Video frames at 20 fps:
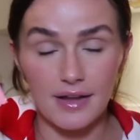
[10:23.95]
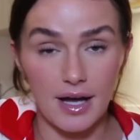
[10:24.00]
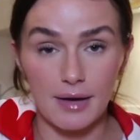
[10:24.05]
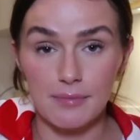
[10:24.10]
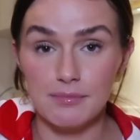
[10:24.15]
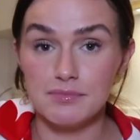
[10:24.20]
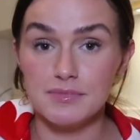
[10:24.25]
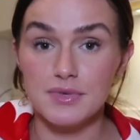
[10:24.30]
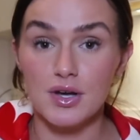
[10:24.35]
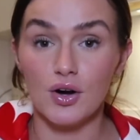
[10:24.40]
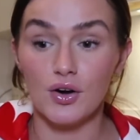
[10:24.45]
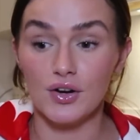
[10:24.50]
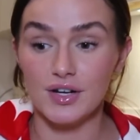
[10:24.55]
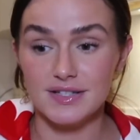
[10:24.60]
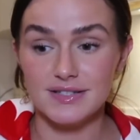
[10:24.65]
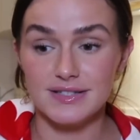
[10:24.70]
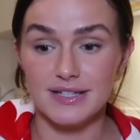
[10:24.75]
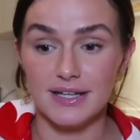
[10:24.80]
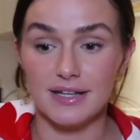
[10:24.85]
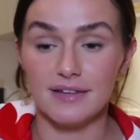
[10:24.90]
I'm
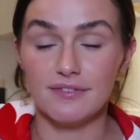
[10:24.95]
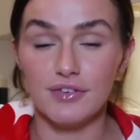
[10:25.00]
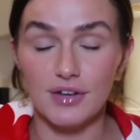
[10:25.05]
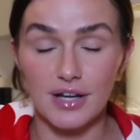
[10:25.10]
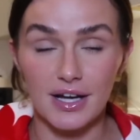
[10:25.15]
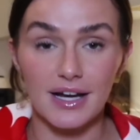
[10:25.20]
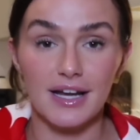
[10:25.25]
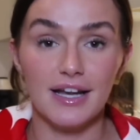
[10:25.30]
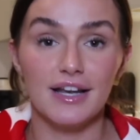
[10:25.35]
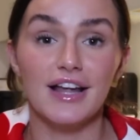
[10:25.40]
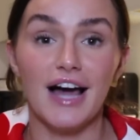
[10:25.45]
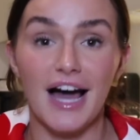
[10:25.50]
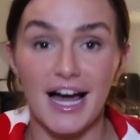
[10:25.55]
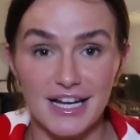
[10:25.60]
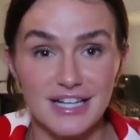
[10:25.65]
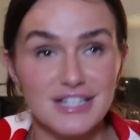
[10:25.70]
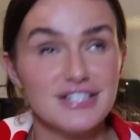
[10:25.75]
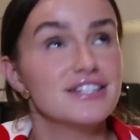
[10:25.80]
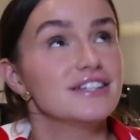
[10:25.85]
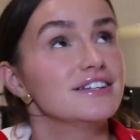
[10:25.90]
honestly feel like
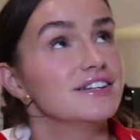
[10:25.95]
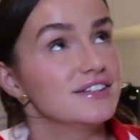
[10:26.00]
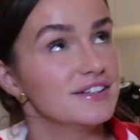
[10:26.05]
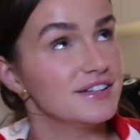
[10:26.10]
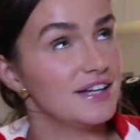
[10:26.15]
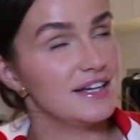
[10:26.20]
actually,